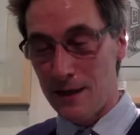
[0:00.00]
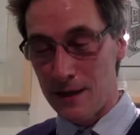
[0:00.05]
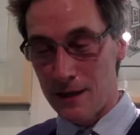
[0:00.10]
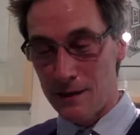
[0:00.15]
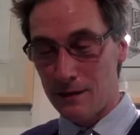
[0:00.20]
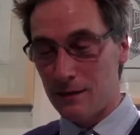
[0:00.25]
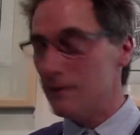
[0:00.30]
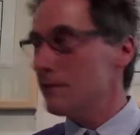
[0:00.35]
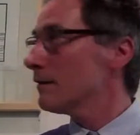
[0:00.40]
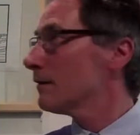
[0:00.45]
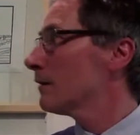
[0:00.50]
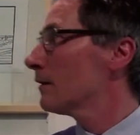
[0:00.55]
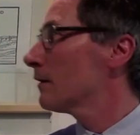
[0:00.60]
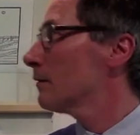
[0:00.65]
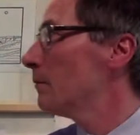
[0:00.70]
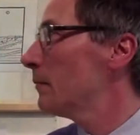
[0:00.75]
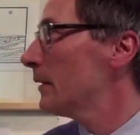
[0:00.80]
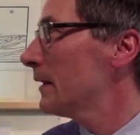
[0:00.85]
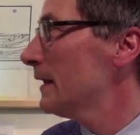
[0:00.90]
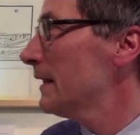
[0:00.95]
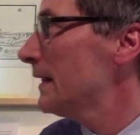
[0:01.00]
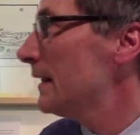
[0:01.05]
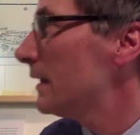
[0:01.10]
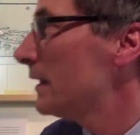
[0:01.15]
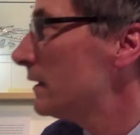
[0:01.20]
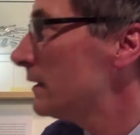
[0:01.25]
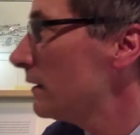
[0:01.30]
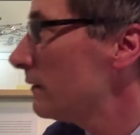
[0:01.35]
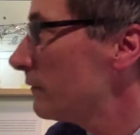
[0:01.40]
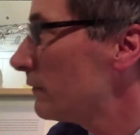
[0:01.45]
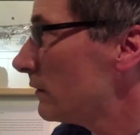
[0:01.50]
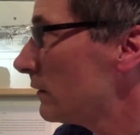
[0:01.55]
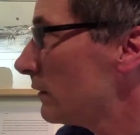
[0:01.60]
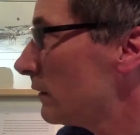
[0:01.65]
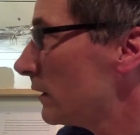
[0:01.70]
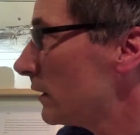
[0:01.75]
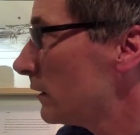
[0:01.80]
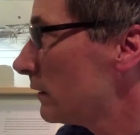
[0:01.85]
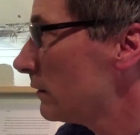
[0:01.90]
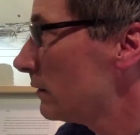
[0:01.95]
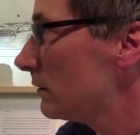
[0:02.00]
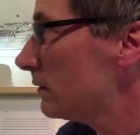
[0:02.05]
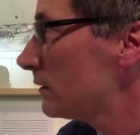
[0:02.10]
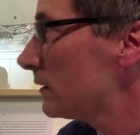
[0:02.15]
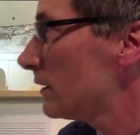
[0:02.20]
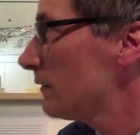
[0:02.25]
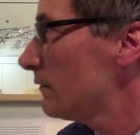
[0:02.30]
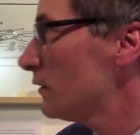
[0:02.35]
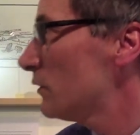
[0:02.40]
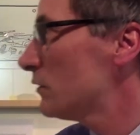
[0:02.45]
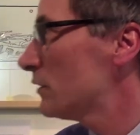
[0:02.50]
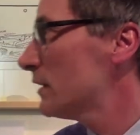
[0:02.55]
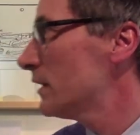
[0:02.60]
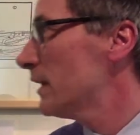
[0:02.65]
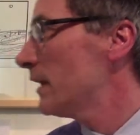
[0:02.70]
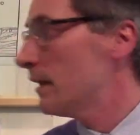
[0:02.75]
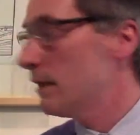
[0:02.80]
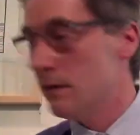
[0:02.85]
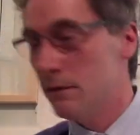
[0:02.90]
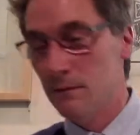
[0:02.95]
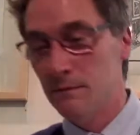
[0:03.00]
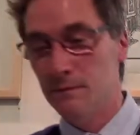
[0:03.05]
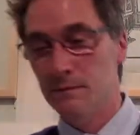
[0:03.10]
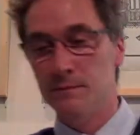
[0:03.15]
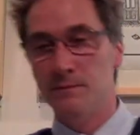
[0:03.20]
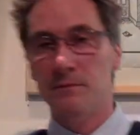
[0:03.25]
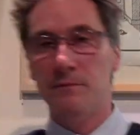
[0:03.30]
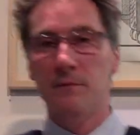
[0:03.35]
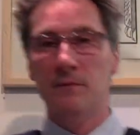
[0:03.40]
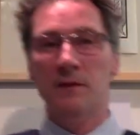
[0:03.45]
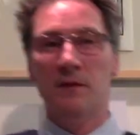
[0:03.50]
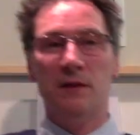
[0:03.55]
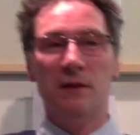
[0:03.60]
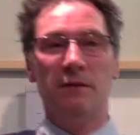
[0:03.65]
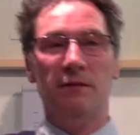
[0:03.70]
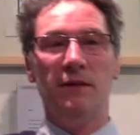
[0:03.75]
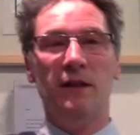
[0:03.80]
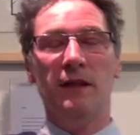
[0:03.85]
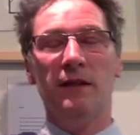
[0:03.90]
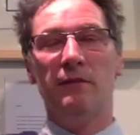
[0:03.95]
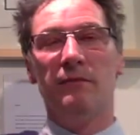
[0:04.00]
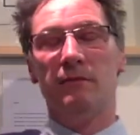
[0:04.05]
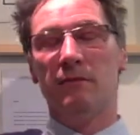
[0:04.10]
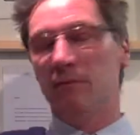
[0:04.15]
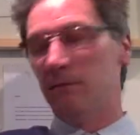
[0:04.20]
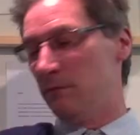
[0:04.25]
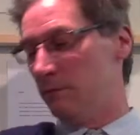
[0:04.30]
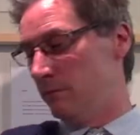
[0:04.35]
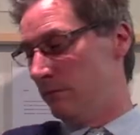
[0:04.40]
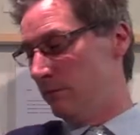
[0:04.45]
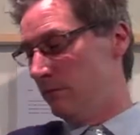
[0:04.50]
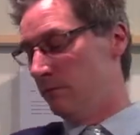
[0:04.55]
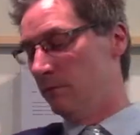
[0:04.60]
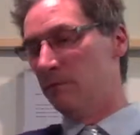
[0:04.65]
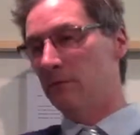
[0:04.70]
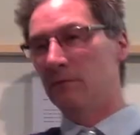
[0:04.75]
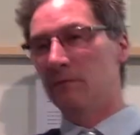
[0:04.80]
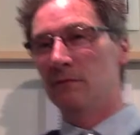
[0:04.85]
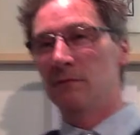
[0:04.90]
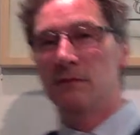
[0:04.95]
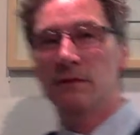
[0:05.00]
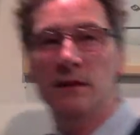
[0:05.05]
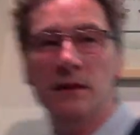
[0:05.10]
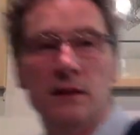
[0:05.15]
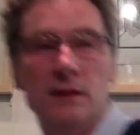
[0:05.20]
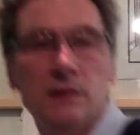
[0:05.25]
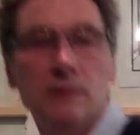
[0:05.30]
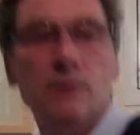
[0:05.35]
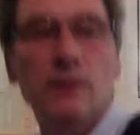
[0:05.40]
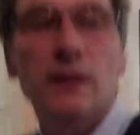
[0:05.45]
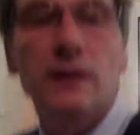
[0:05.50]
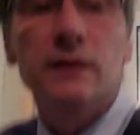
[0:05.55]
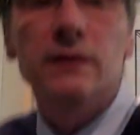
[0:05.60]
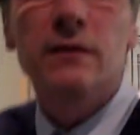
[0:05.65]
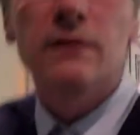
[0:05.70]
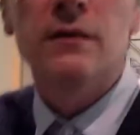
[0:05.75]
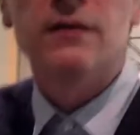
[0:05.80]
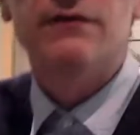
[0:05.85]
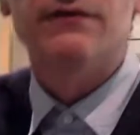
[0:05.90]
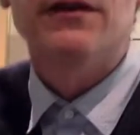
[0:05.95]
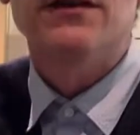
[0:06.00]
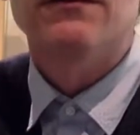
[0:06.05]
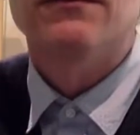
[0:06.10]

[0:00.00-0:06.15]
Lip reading: is completely differently. So if you see, so if I just quickly do it,